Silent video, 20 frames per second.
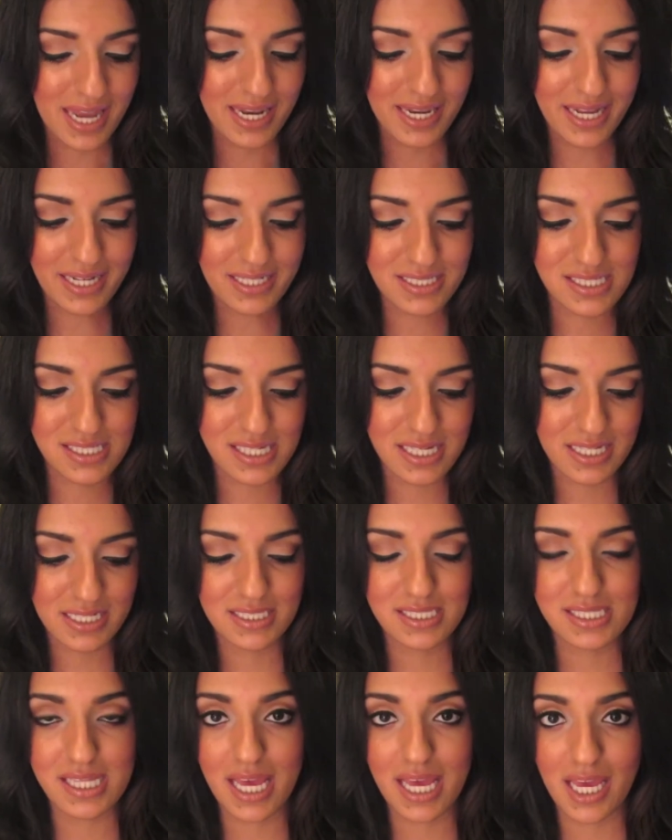Next
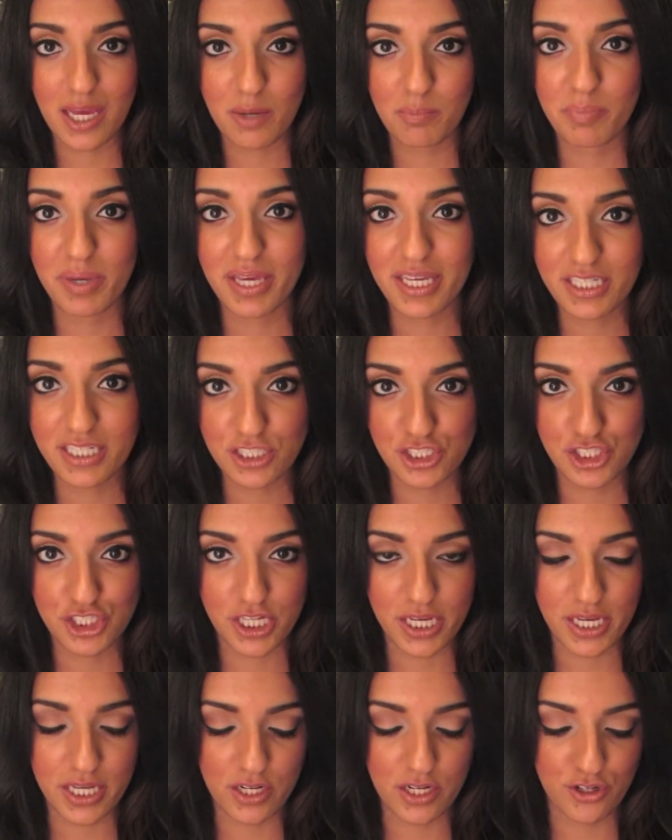is a pinkish
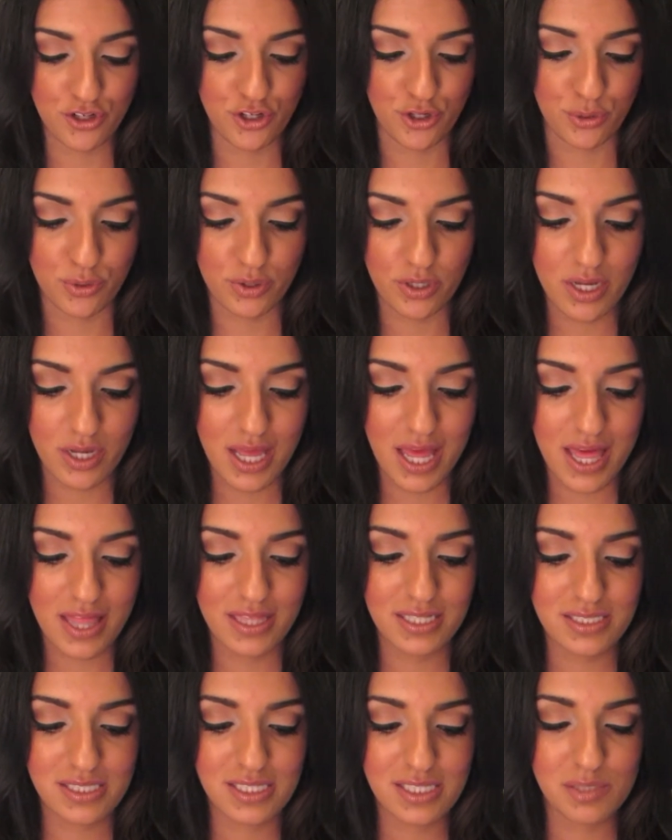shade nude.
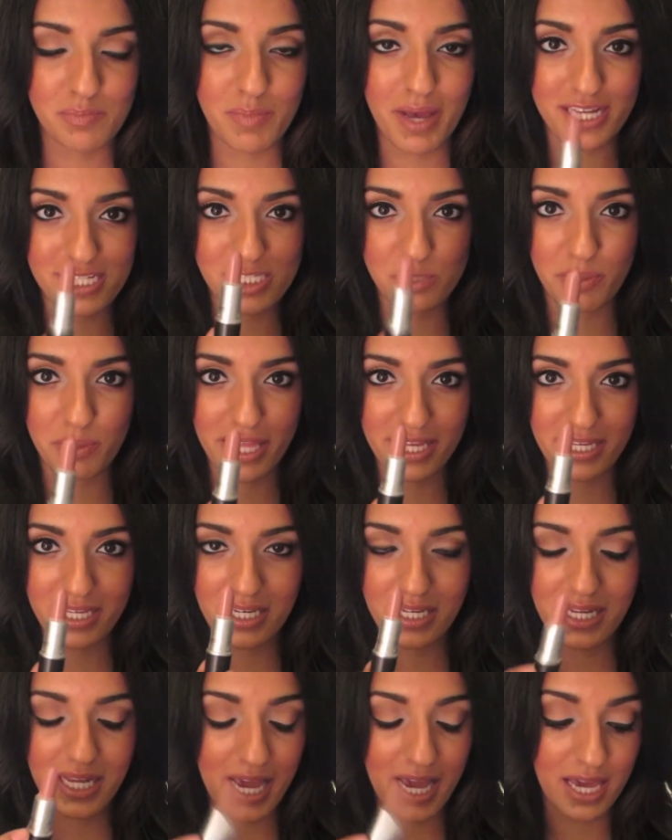This is NYX
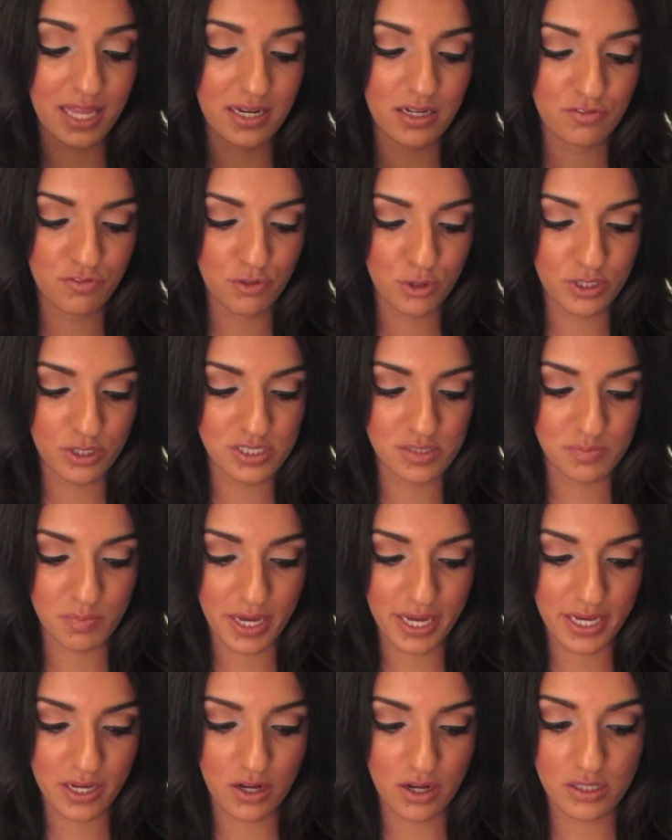Blankety and of course
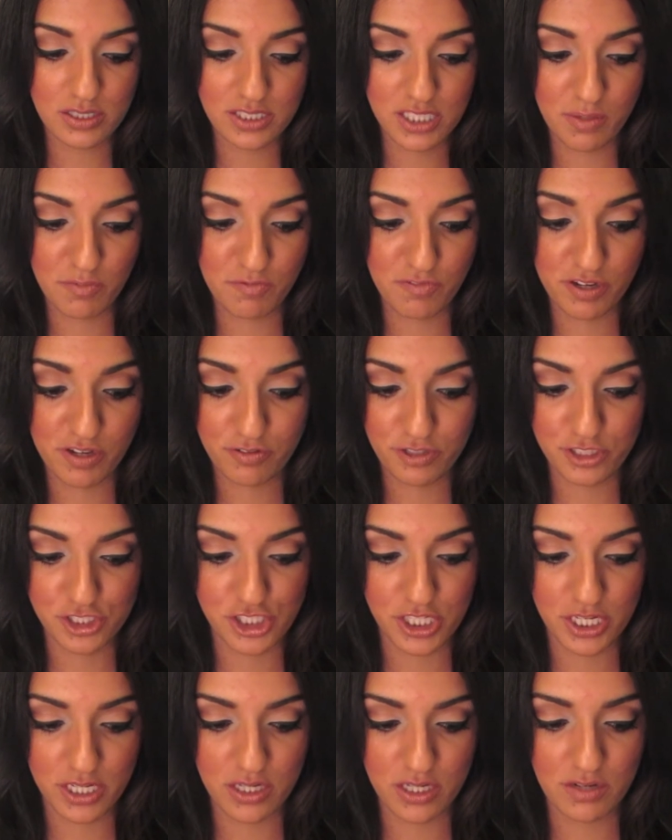my all-time favorite
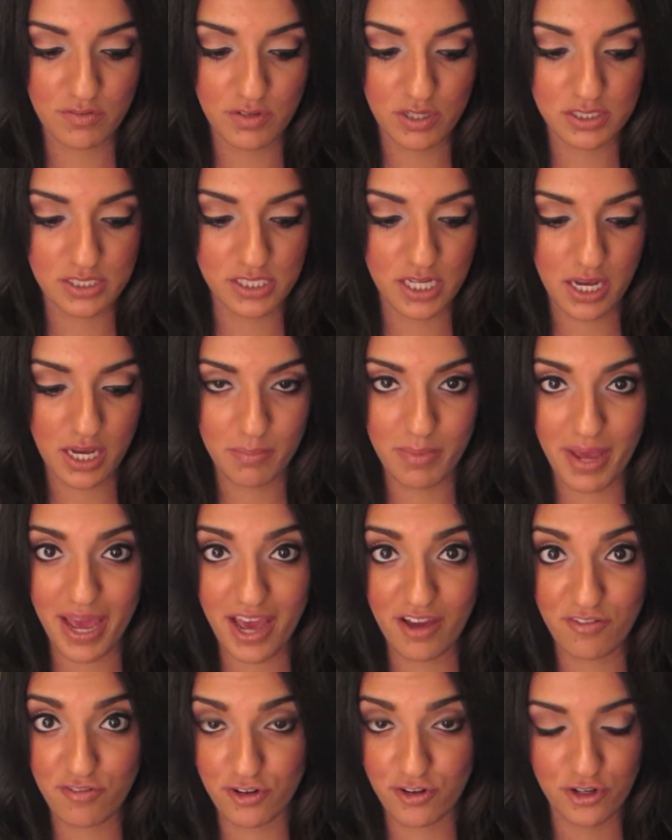shade of all time
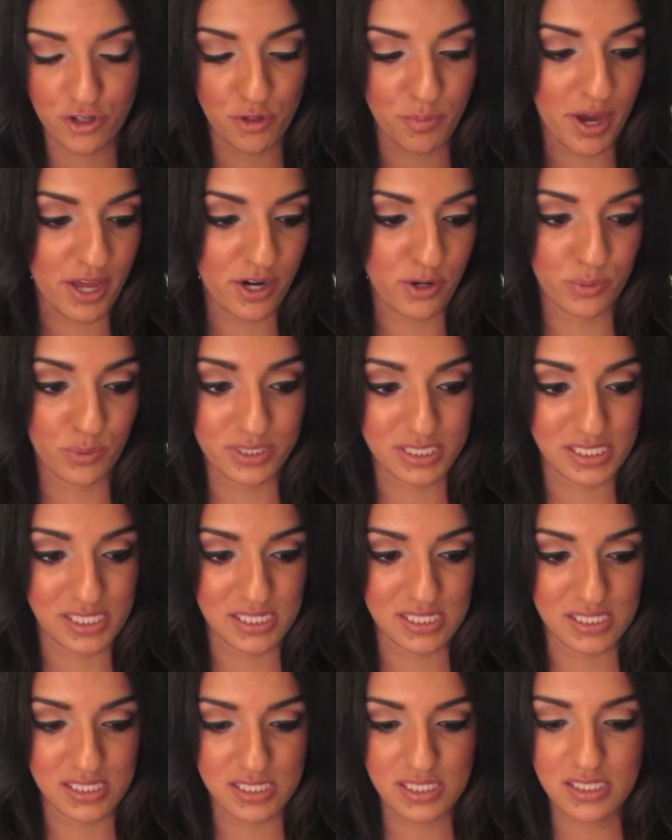ever, no matter what
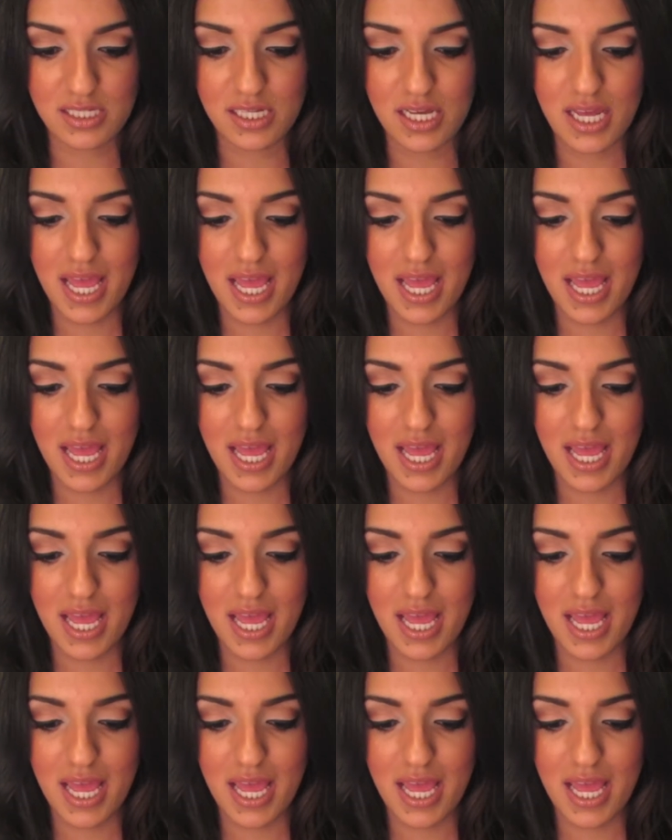season.